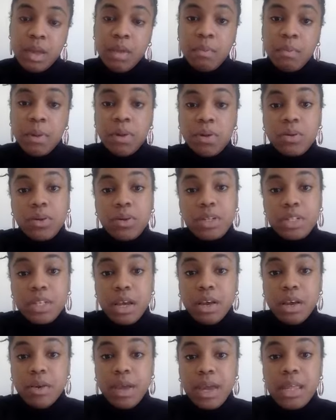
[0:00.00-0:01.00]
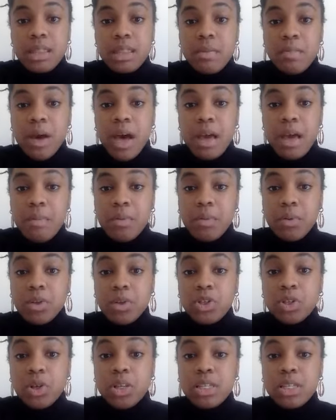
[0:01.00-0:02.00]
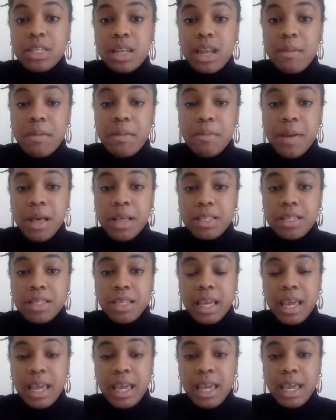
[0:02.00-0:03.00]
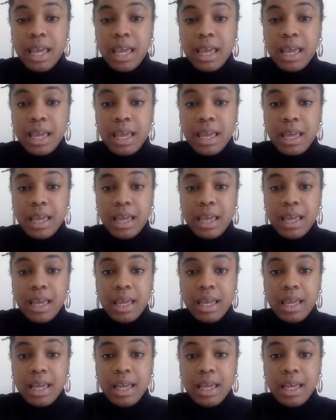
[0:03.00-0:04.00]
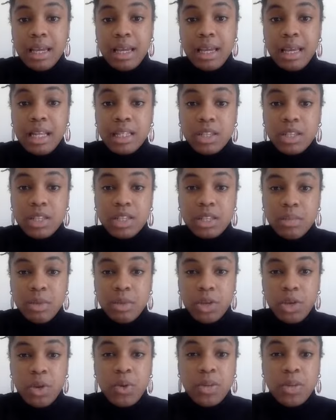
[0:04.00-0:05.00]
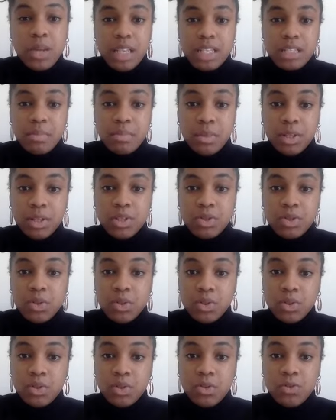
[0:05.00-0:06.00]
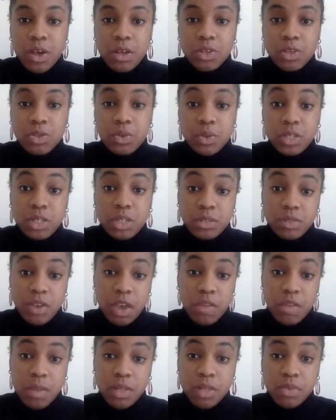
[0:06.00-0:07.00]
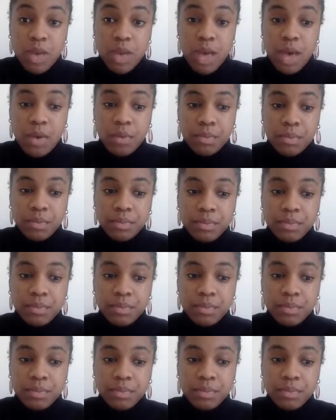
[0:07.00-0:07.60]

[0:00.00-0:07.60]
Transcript: But also in the Bible, John Schlapobersky leans on some New Testament sources of hope as well.